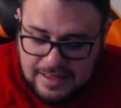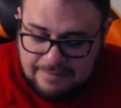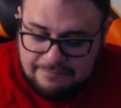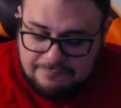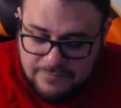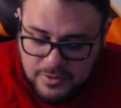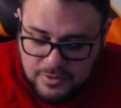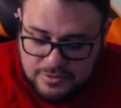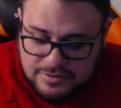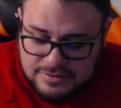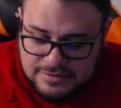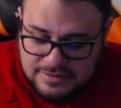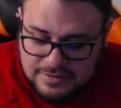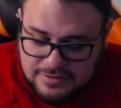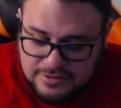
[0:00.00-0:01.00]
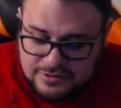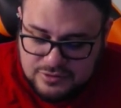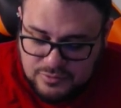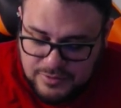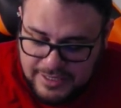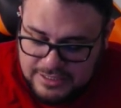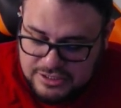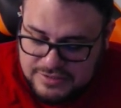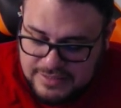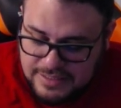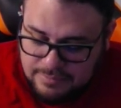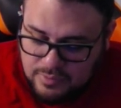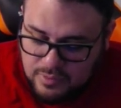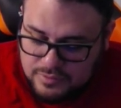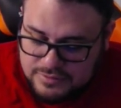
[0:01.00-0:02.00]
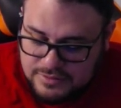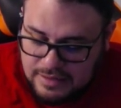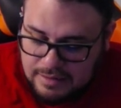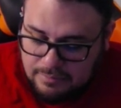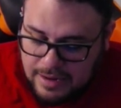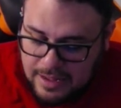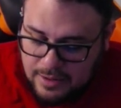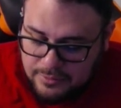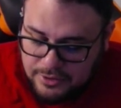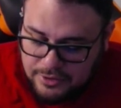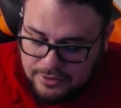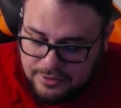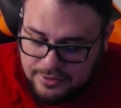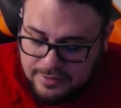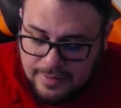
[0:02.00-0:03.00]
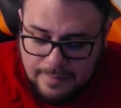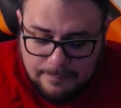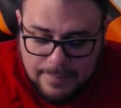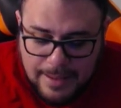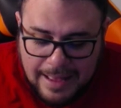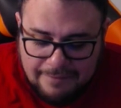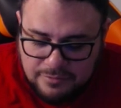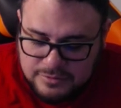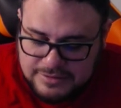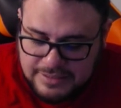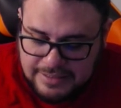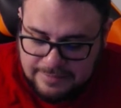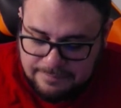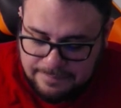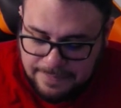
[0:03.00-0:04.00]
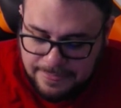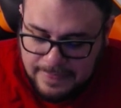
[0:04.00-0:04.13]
At first, the strange symbols around her baffled him,